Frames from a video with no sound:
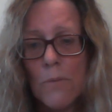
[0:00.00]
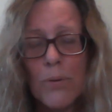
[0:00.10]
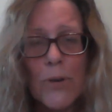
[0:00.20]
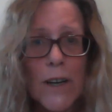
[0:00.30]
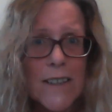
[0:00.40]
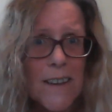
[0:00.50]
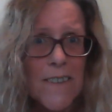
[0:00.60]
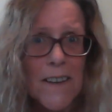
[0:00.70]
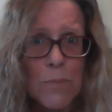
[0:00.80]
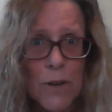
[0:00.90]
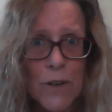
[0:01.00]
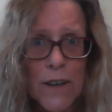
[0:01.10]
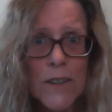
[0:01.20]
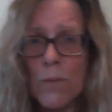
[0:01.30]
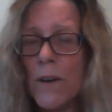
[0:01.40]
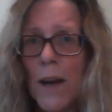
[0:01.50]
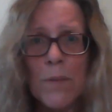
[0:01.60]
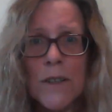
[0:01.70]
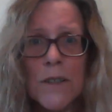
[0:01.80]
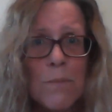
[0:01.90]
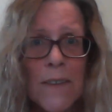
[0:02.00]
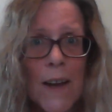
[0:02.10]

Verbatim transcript: Pre death experience, what happened to me